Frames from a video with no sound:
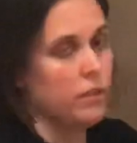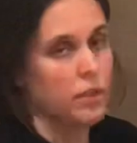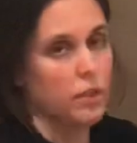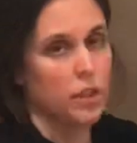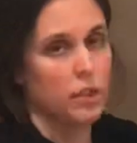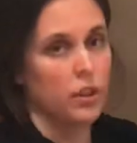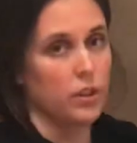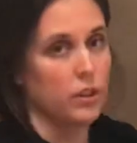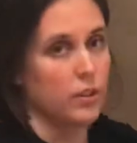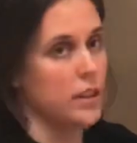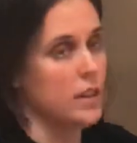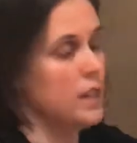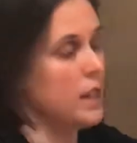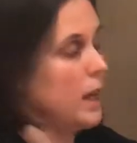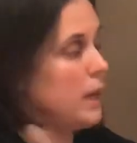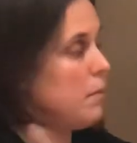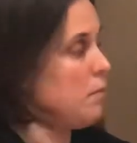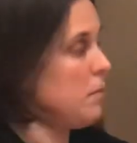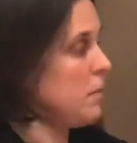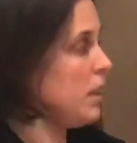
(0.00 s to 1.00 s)
to do the
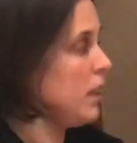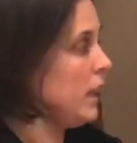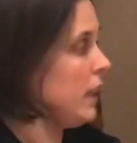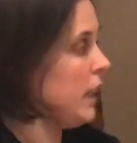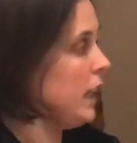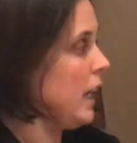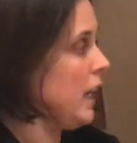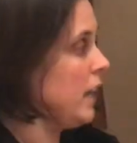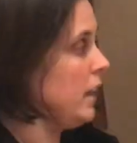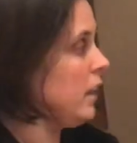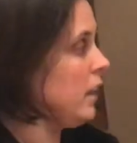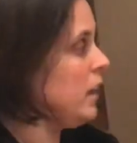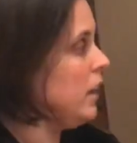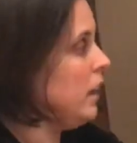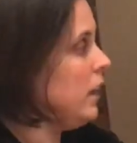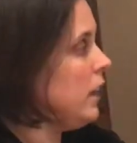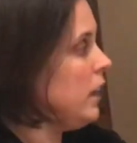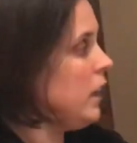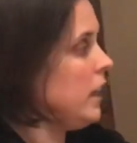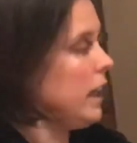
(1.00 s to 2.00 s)
same thing again.
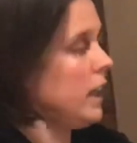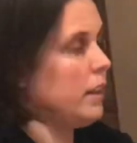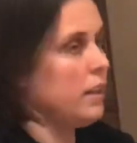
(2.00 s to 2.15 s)
Now,